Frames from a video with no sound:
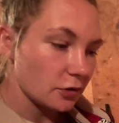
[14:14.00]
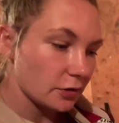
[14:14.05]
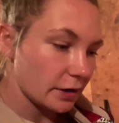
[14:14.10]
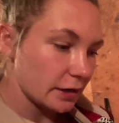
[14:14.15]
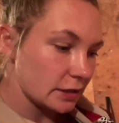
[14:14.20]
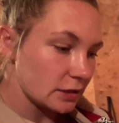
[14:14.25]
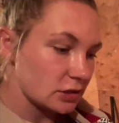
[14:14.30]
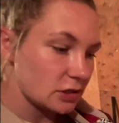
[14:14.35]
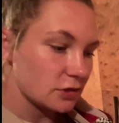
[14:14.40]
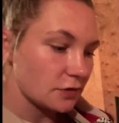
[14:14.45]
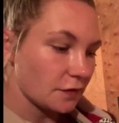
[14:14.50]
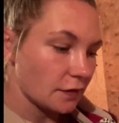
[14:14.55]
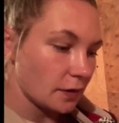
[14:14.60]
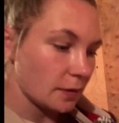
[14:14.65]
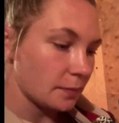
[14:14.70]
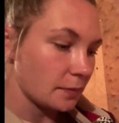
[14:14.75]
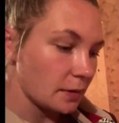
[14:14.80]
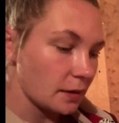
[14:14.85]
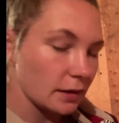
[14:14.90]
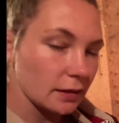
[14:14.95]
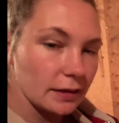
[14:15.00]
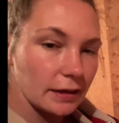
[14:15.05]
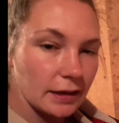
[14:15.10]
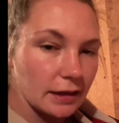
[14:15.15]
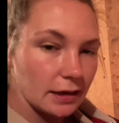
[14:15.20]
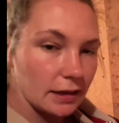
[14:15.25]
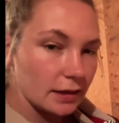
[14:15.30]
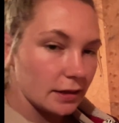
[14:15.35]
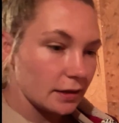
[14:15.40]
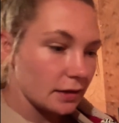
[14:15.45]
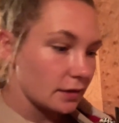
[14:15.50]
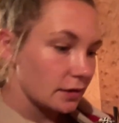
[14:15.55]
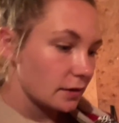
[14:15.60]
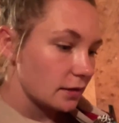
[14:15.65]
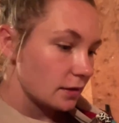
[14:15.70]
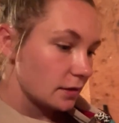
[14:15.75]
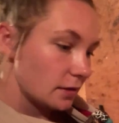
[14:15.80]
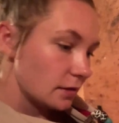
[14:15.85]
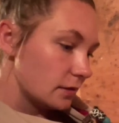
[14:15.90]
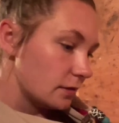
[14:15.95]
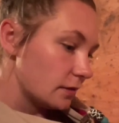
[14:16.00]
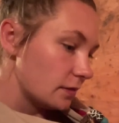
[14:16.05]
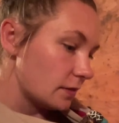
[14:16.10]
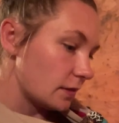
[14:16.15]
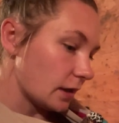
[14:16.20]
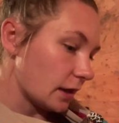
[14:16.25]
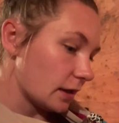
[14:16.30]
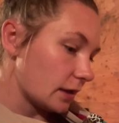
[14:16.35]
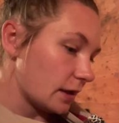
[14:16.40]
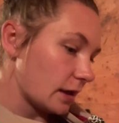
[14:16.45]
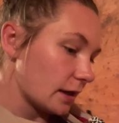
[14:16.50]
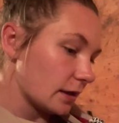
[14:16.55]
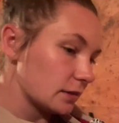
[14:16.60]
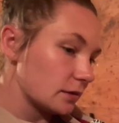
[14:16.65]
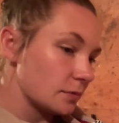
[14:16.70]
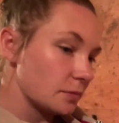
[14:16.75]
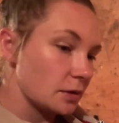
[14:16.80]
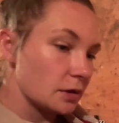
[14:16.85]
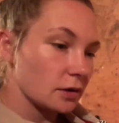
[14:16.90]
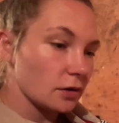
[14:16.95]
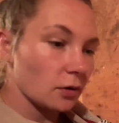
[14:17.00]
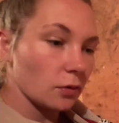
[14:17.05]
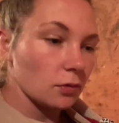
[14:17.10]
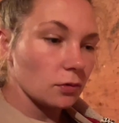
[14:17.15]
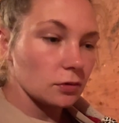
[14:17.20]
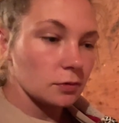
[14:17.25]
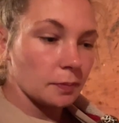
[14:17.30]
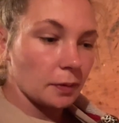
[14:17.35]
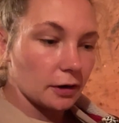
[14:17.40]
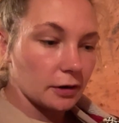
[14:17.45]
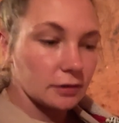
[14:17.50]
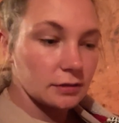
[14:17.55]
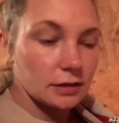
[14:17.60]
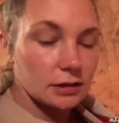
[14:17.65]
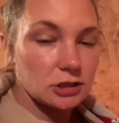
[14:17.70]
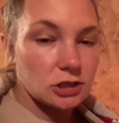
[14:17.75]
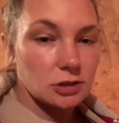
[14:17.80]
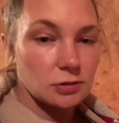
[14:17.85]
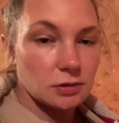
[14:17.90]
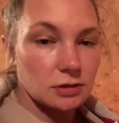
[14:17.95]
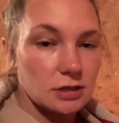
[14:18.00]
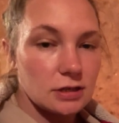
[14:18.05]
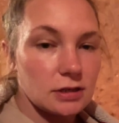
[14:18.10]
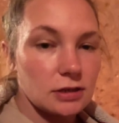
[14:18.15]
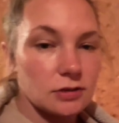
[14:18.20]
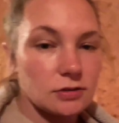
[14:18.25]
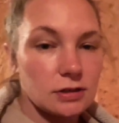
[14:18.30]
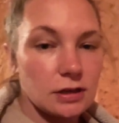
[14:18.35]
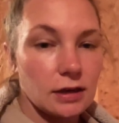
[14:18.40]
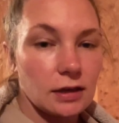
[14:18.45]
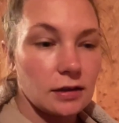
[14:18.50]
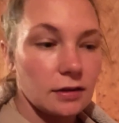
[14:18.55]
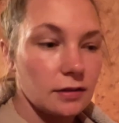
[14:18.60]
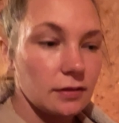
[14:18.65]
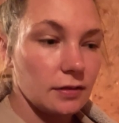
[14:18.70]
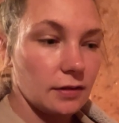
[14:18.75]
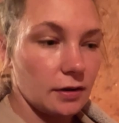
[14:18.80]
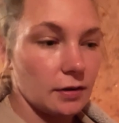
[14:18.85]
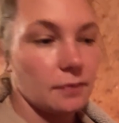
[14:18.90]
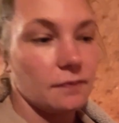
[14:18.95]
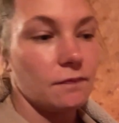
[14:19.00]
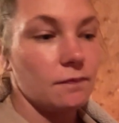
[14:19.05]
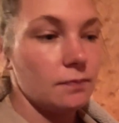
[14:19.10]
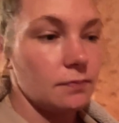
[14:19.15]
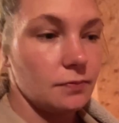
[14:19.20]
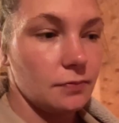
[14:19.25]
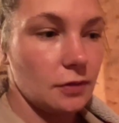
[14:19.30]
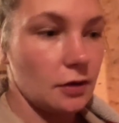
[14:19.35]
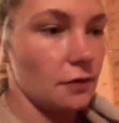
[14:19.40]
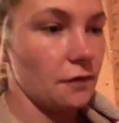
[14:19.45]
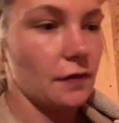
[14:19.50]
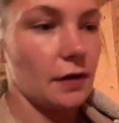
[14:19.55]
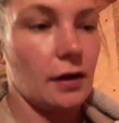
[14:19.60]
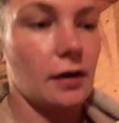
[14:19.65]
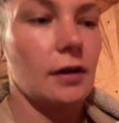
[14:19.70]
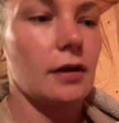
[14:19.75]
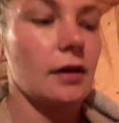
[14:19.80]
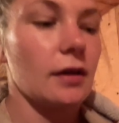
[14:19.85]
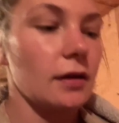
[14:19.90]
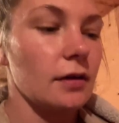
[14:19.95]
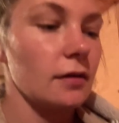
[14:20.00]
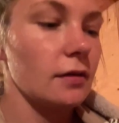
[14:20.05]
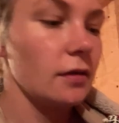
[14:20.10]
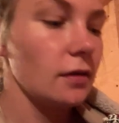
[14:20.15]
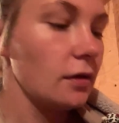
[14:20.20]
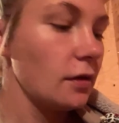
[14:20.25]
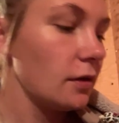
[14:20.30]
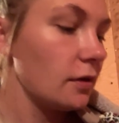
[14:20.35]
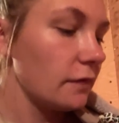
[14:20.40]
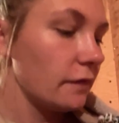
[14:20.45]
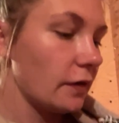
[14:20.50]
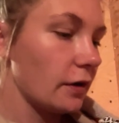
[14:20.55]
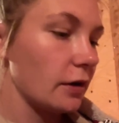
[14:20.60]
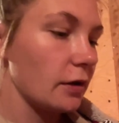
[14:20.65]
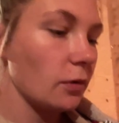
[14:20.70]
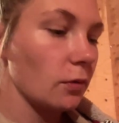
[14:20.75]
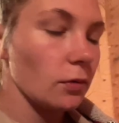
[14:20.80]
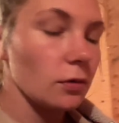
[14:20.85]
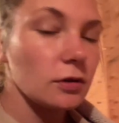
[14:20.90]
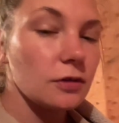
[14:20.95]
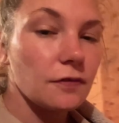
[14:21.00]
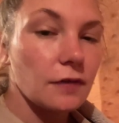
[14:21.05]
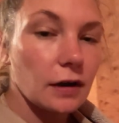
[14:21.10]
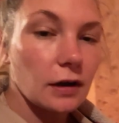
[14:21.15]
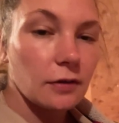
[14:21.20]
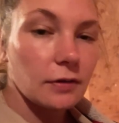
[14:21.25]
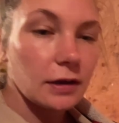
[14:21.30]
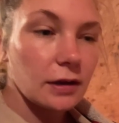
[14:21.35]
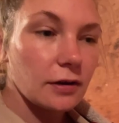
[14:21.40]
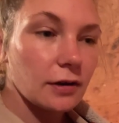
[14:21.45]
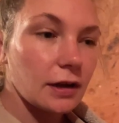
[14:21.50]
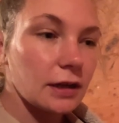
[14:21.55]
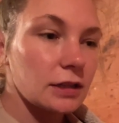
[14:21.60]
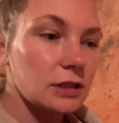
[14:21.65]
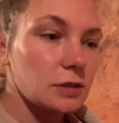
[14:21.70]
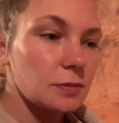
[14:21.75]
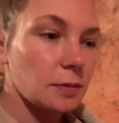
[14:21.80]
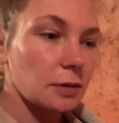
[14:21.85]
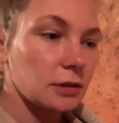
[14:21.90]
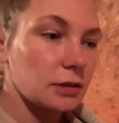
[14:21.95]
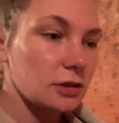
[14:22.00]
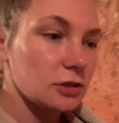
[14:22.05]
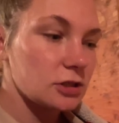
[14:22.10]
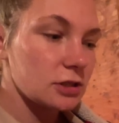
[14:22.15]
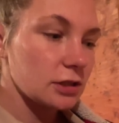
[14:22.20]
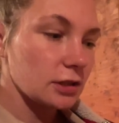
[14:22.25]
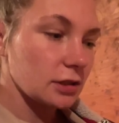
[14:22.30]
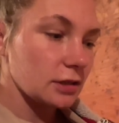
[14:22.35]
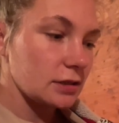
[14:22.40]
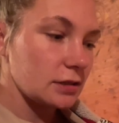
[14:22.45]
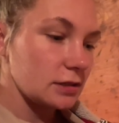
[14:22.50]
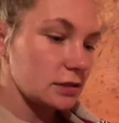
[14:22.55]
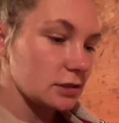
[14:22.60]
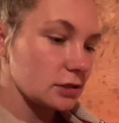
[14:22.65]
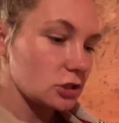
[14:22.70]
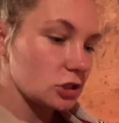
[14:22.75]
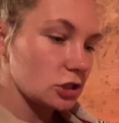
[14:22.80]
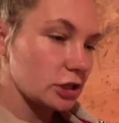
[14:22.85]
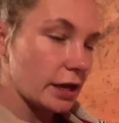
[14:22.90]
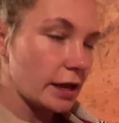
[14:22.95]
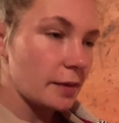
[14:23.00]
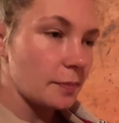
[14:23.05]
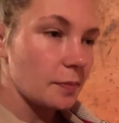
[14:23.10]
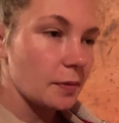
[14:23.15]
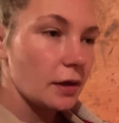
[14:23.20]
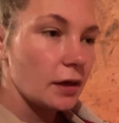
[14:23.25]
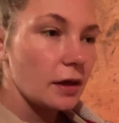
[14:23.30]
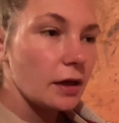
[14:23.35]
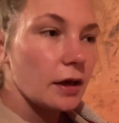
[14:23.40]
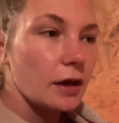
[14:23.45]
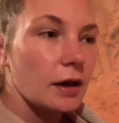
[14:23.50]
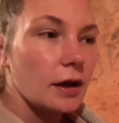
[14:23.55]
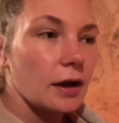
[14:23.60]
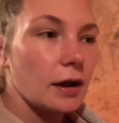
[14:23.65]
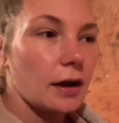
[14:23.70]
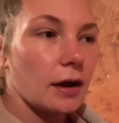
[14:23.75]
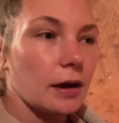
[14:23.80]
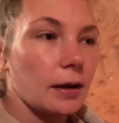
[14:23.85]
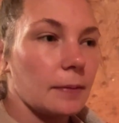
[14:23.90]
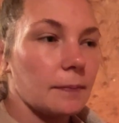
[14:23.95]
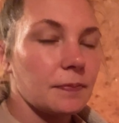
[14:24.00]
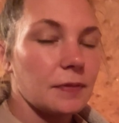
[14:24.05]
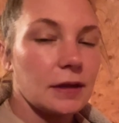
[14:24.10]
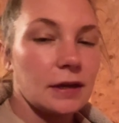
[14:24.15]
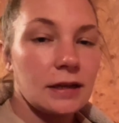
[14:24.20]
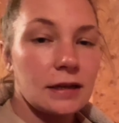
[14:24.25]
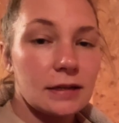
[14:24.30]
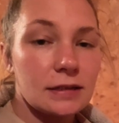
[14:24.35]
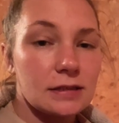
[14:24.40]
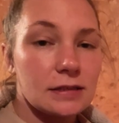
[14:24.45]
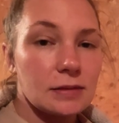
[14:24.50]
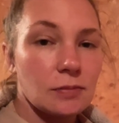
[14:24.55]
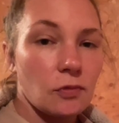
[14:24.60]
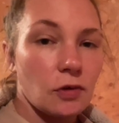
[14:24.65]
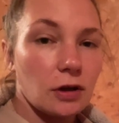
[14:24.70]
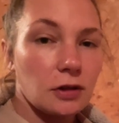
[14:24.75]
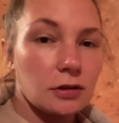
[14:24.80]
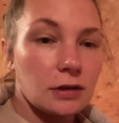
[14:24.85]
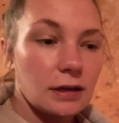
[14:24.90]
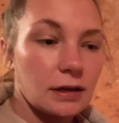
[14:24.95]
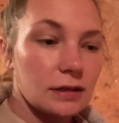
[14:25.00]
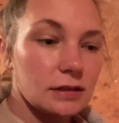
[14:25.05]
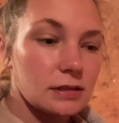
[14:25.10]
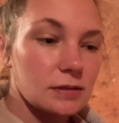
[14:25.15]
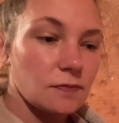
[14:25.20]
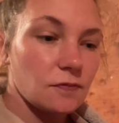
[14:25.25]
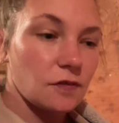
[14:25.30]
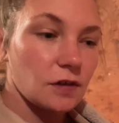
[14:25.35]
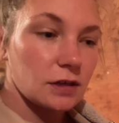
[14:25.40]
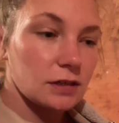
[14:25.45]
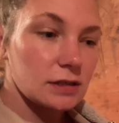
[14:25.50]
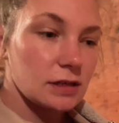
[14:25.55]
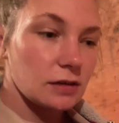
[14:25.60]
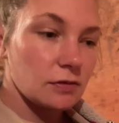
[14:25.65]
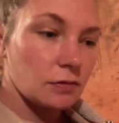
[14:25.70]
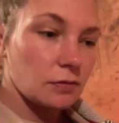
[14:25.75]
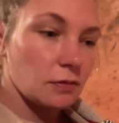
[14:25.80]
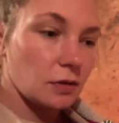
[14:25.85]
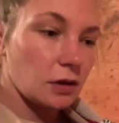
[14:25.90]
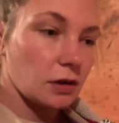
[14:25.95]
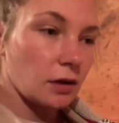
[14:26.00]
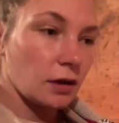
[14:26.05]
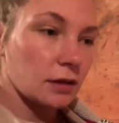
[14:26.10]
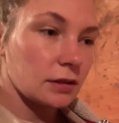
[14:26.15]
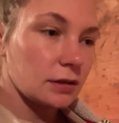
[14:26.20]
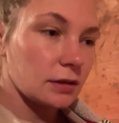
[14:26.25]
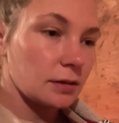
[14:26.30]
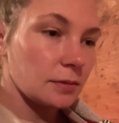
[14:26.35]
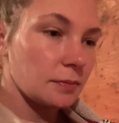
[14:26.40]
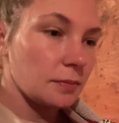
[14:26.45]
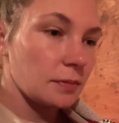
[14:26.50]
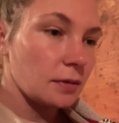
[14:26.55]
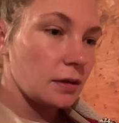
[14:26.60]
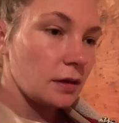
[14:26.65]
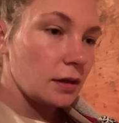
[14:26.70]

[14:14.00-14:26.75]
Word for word: crates from a lady that had them in an old barn that she wasn't using. They're they're very very old farrowing crates, but they're still in decent shape. Um, they needed some welding and some fixing when we got them.